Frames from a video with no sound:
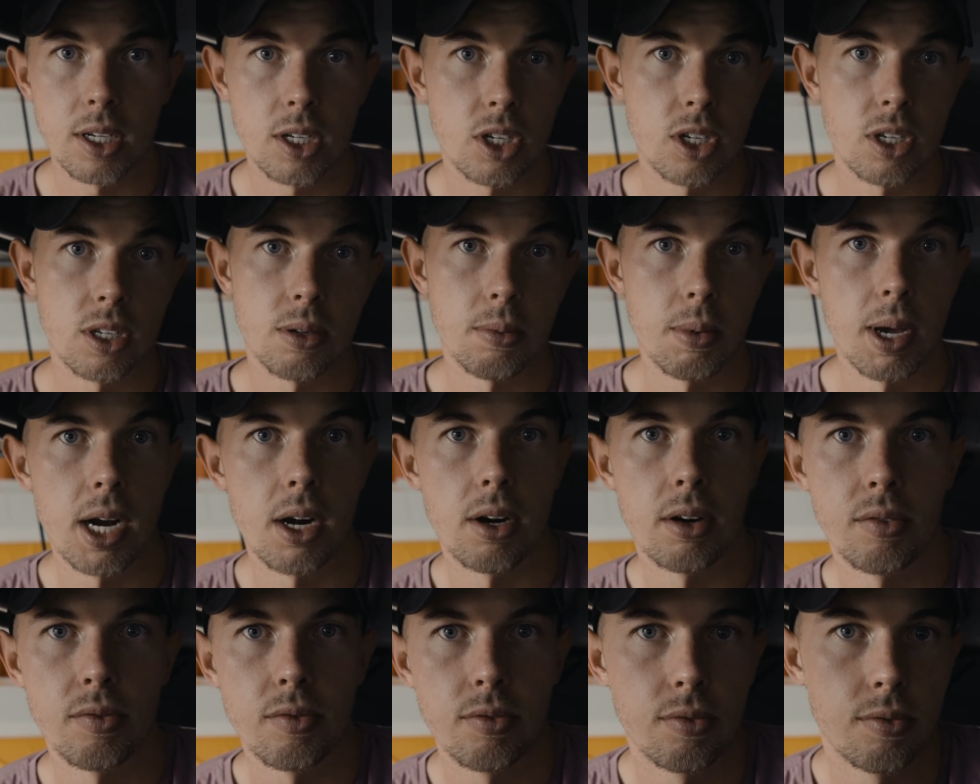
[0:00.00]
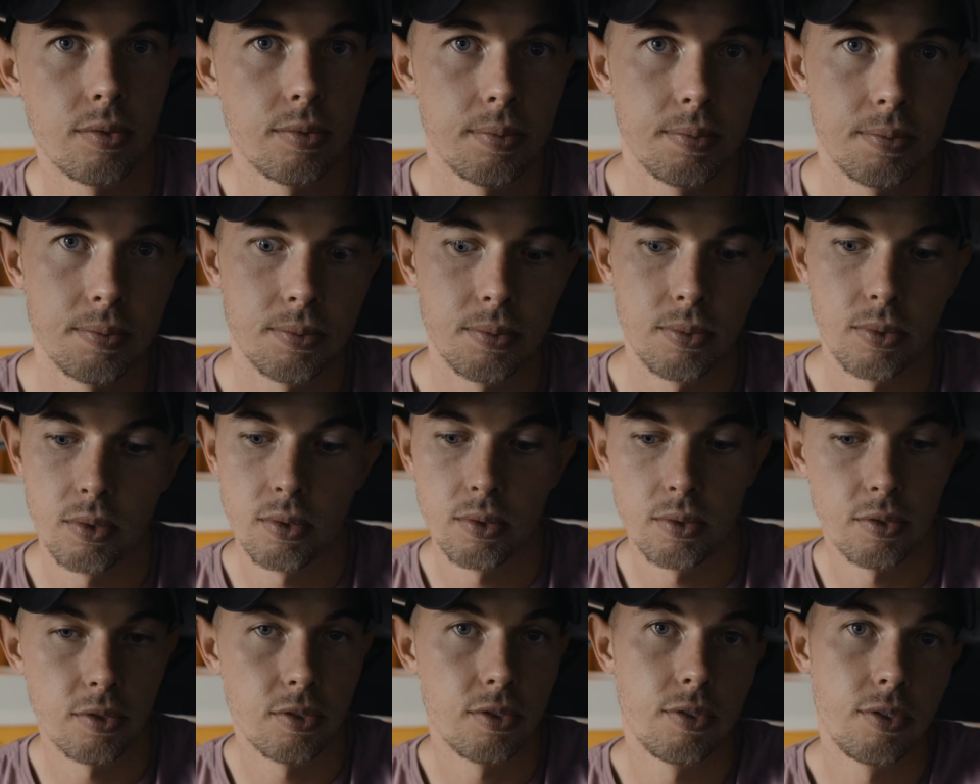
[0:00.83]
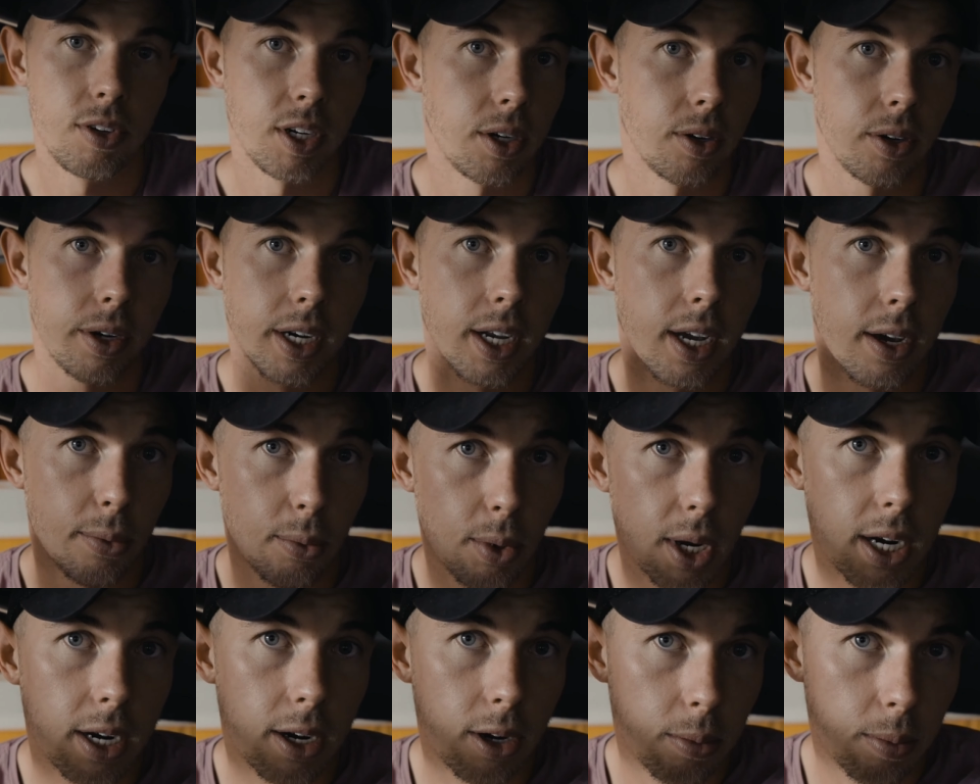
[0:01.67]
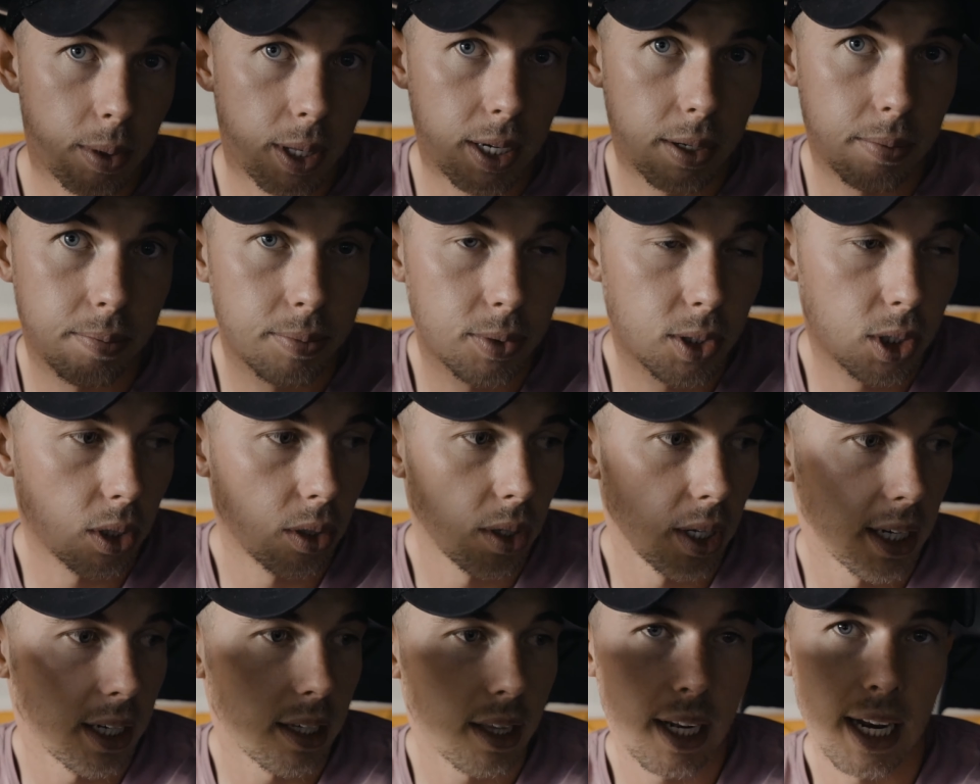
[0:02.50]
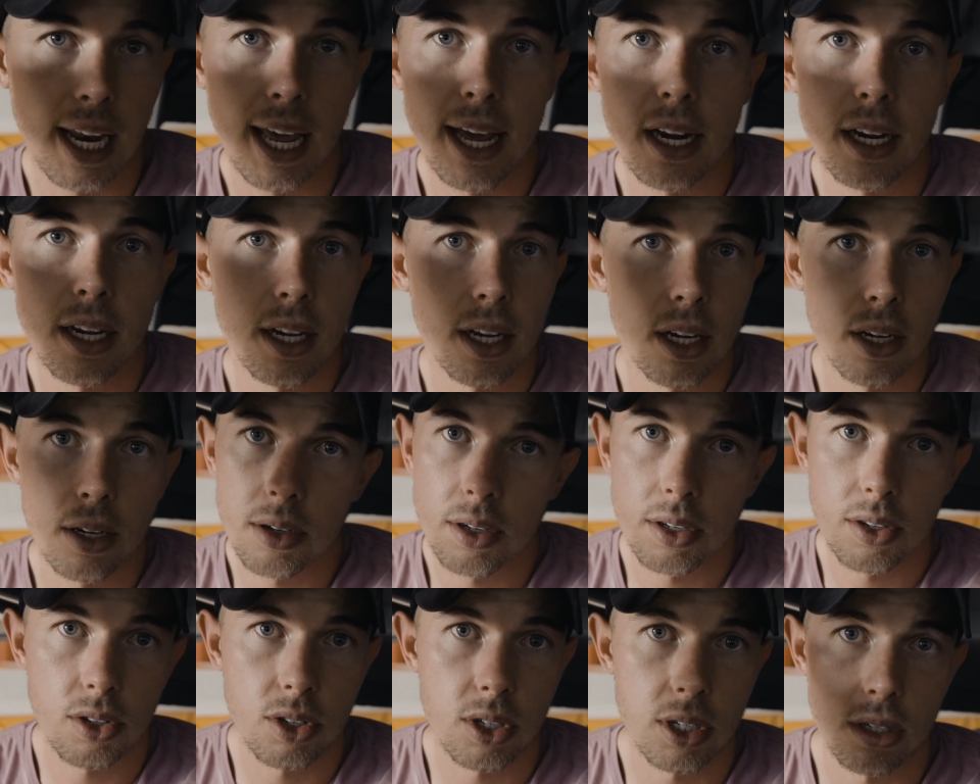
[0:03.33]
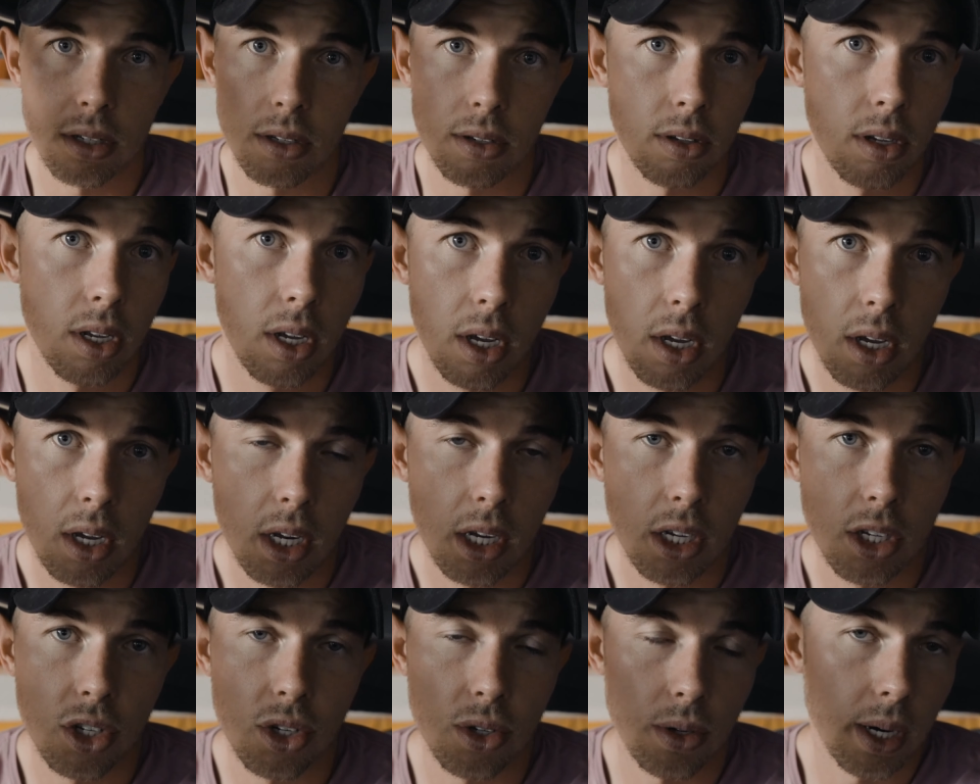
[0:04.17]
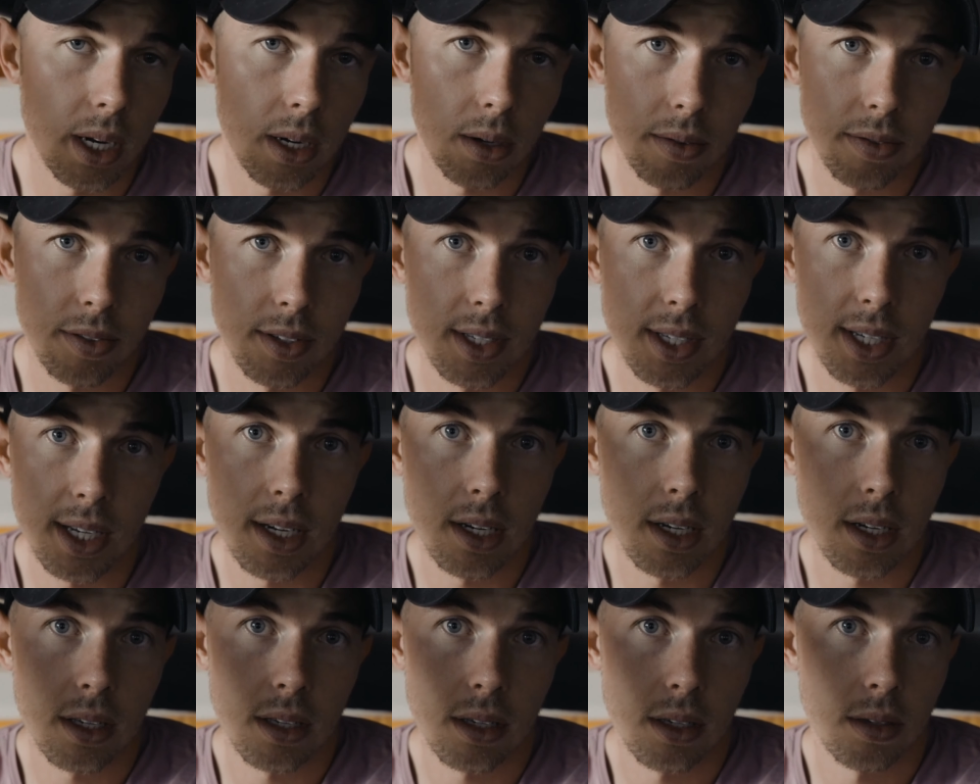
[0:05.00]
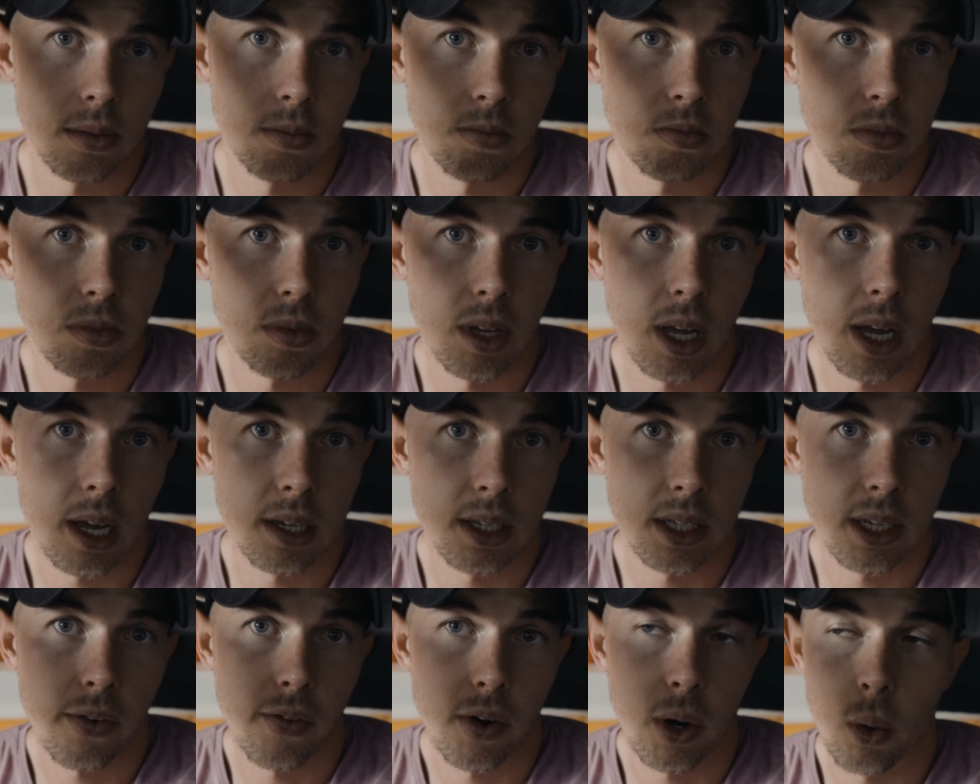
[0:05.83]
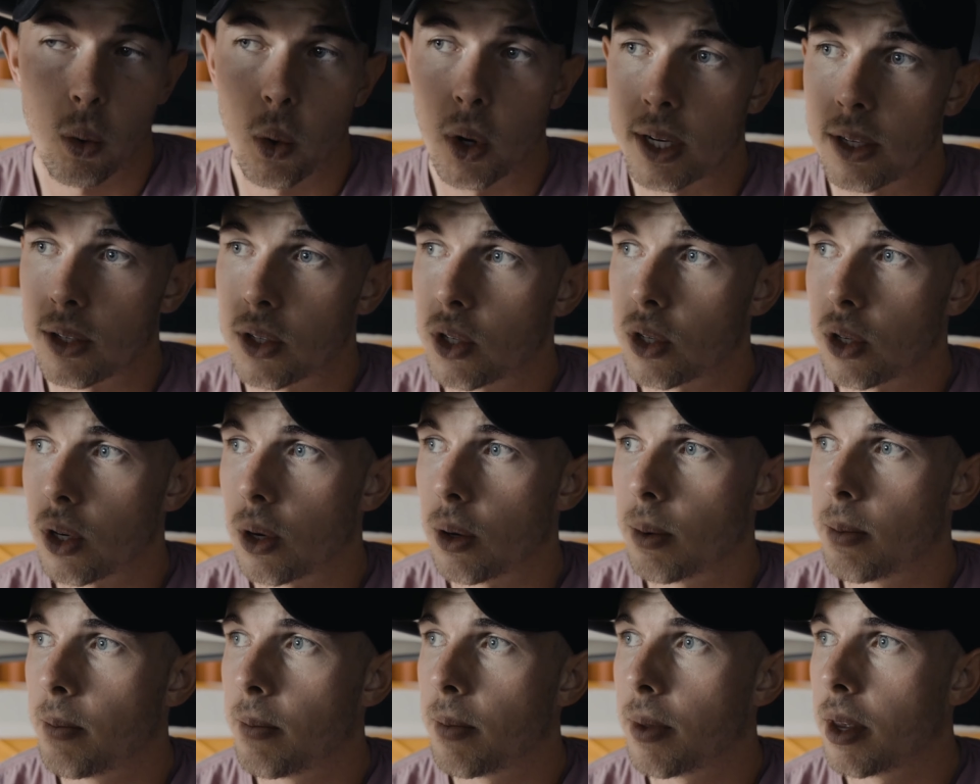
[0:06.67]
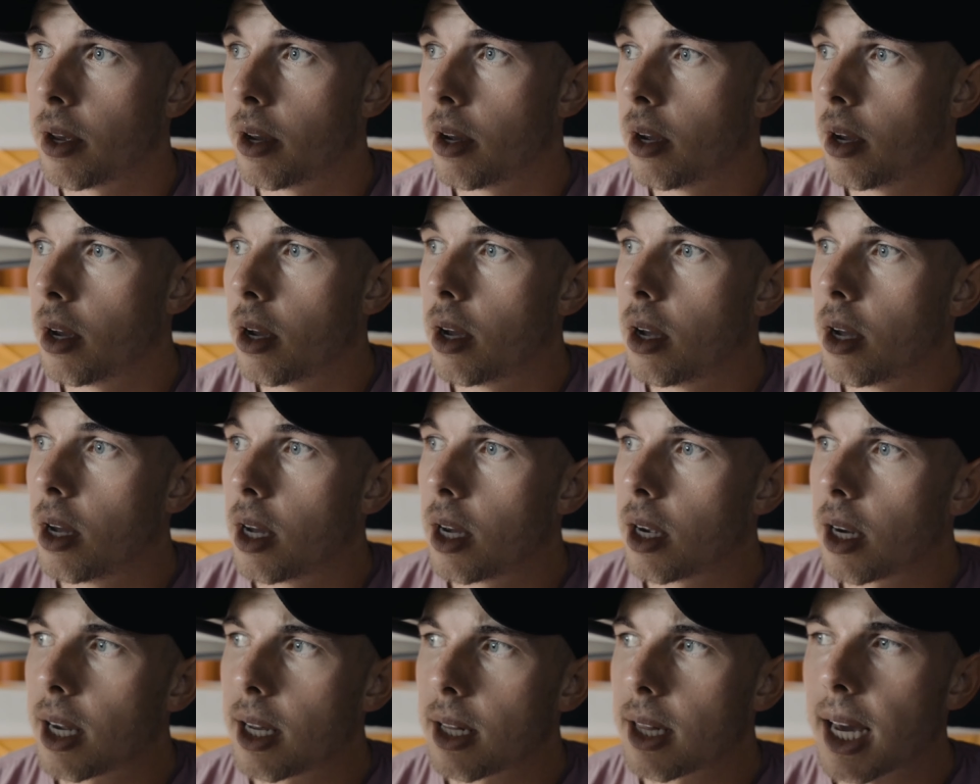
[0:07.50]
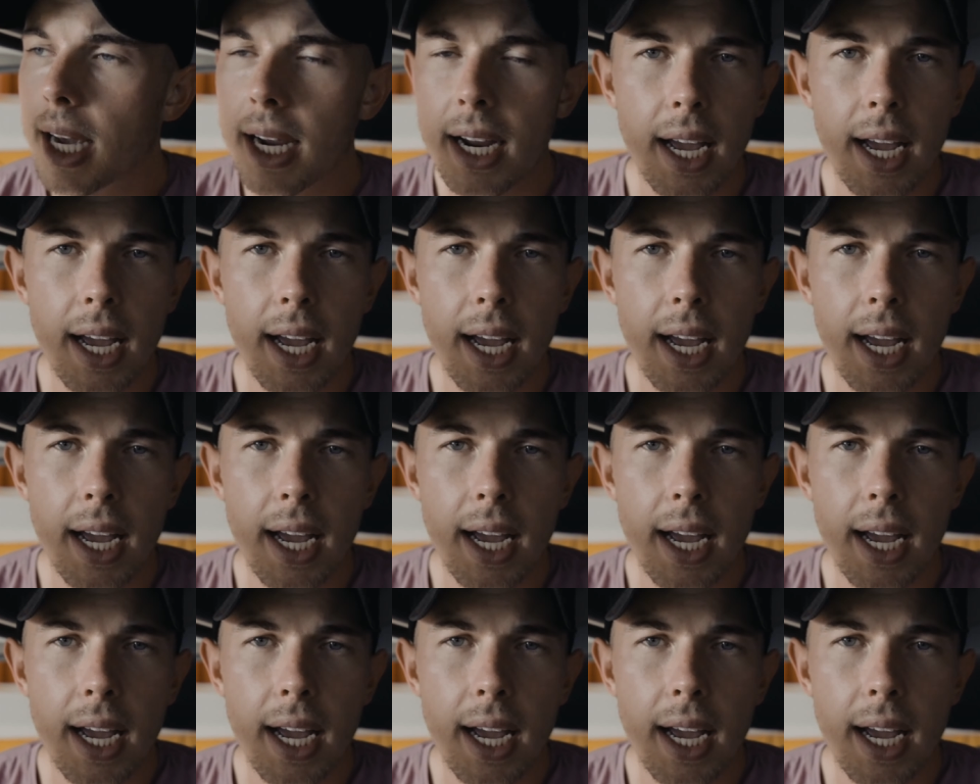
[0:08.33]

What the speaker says: It's just a matter of figuring out what airplane. So like the landing gear is just straight off a Zenith 701. So that